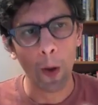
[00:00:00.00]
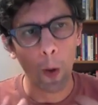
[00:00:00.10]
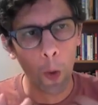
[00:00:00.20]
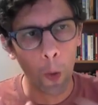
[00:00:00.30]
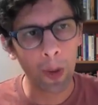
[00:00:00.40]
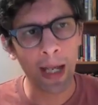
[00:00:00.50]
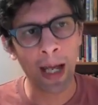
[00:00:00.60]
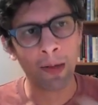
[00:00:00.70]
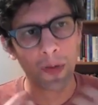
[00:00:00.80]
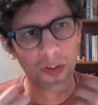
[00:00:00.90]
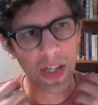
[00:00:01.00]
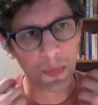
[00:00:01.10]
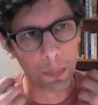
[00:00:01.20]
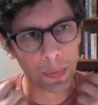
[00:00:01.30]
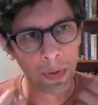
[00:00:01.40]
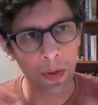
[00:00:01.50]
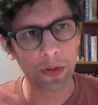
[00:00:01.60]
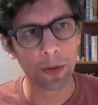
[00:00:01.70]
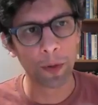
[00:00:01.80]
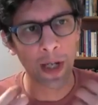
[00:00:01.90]
All we have is this
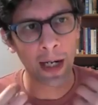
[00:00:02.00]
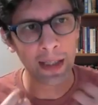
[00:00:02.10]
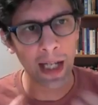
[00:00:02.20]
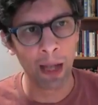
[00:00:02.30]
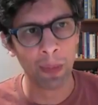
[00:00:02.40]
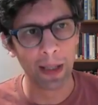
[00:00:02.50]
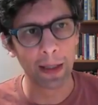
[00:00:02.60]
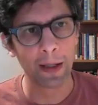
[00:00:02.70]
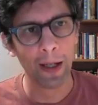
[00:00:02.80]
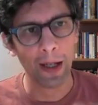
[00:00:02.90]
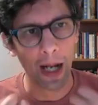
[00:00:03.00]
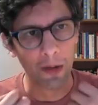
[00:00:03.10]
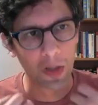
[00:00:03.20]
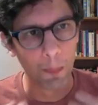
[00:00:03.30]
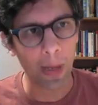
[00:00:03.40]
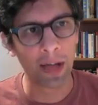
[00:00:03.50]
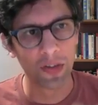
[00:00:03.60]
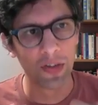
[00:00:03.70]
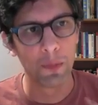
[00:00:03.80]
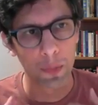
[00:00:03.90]
brutal dynamic of
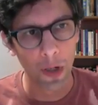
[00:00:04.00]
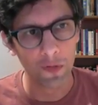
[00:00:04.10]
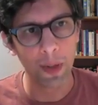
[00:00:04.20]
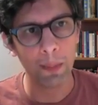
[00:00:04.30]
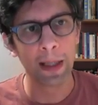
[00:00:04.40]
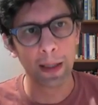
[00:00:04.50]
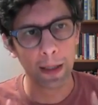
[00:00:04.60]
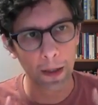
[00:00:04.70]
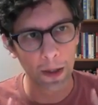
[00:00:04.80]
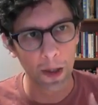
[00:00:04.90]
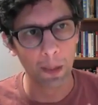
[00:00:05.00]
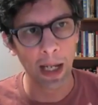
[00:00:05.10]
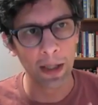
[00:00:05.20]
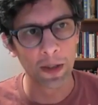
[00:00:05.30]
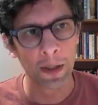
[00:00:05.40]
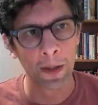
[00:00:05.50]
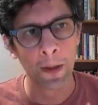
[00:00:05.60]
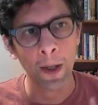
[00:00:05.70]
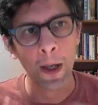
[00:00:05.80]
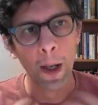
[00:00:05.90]
competitive profit-making and
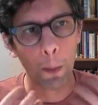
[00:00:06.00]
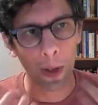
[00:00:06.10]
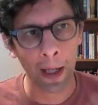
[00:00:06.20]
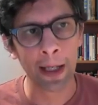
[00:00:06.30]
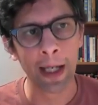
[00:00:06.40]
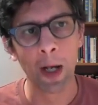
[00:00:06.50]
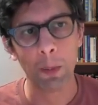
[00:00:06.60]
accumulation playing out